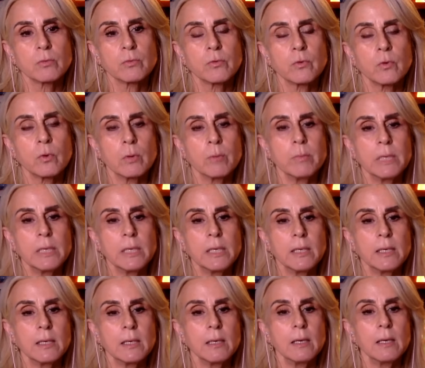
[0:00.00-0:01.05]
for
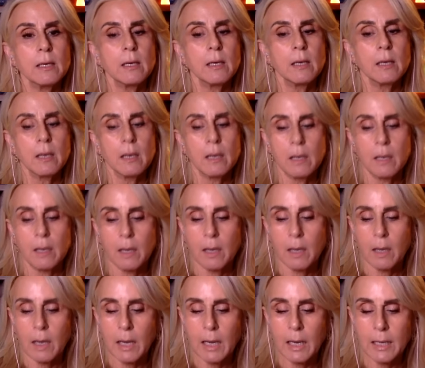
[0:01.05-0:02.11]
me,
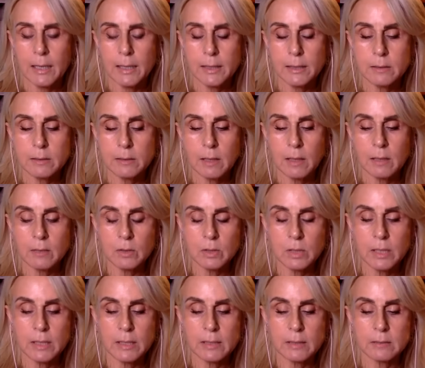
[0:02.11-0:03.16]
I
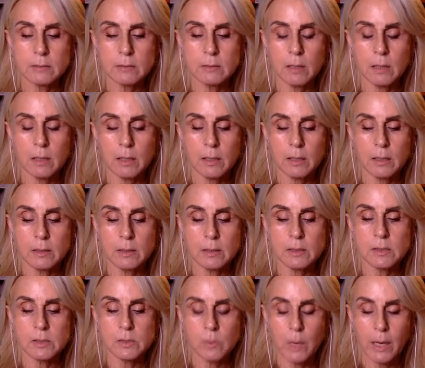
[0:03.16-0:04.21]
look at it in
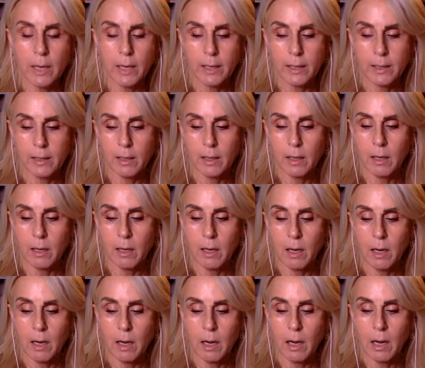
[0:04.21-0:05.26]
this way.
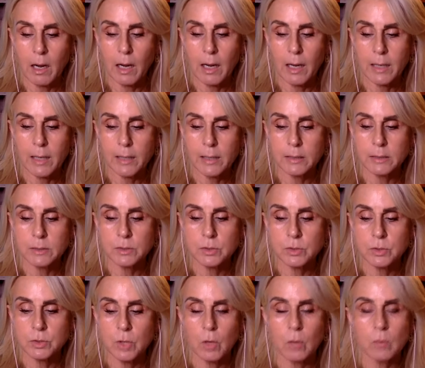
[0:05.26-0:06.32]
I
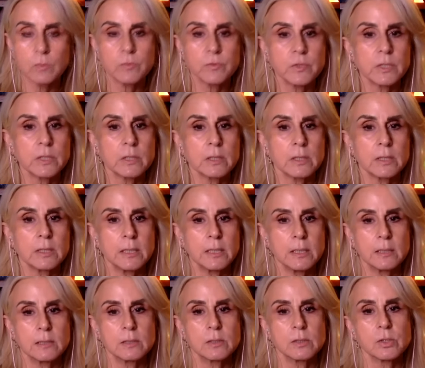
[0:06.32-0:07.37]
don't feel the
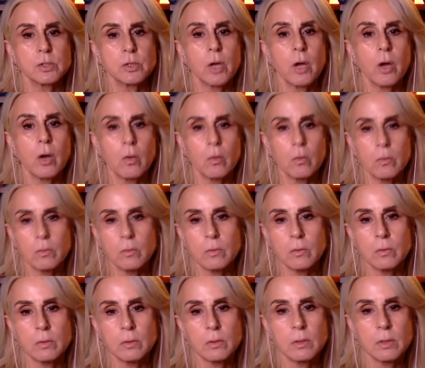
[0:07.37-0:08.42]
need to know.
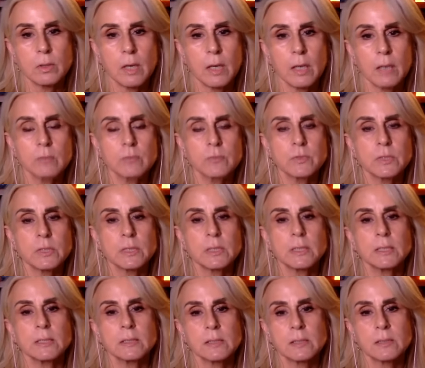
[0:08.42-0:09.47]
I don't feel the
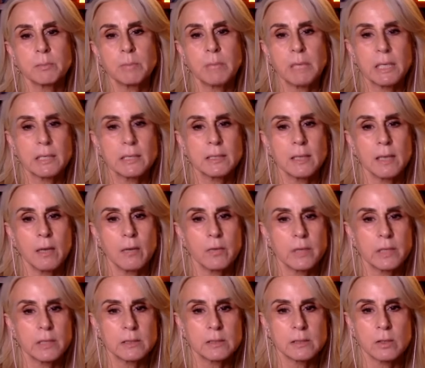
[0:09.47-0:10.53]
need to pin down
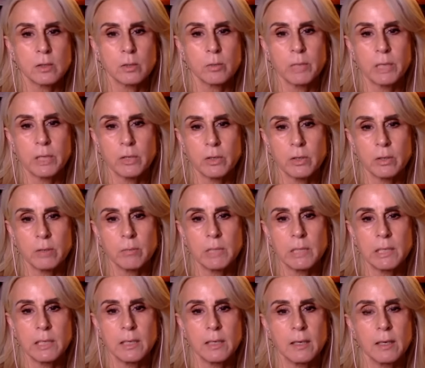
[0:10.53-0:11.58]
things that are bigger than
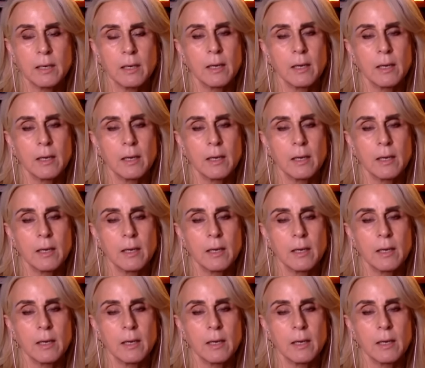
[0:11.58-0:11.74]
me.